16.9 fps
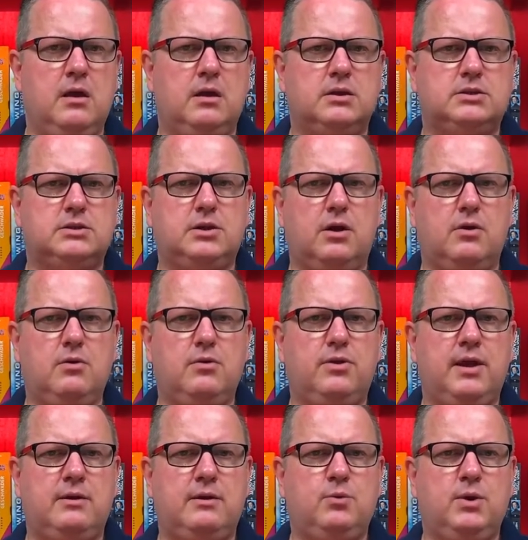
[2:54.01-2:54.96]
so
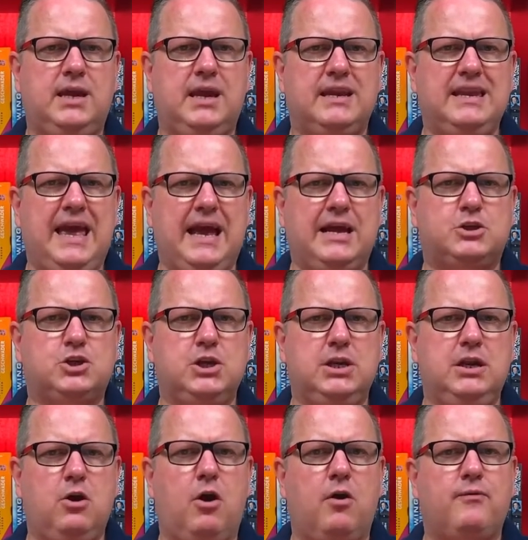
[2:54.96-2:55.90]
that we can
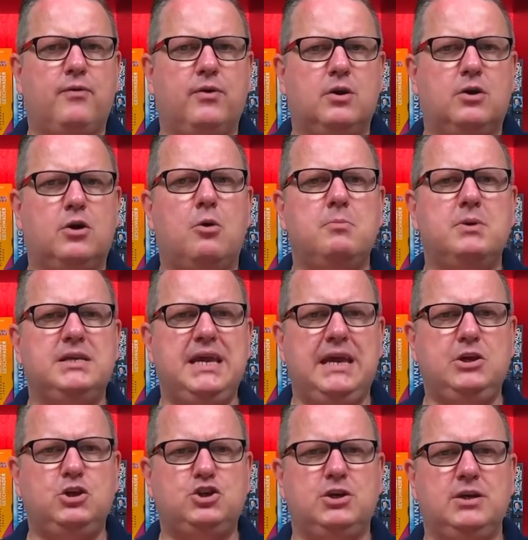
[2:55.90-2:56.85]
actually offer
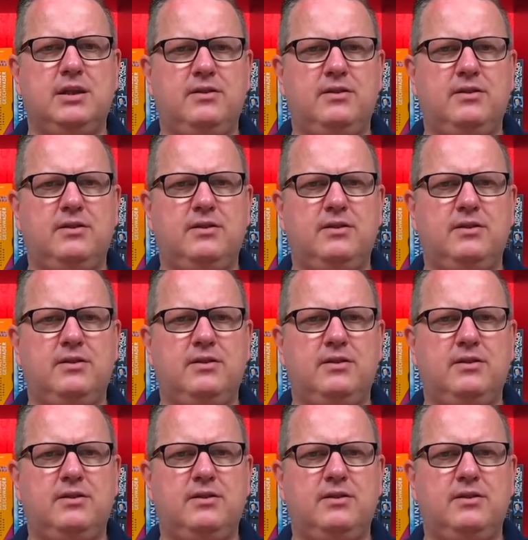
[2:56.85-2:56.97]
accommodation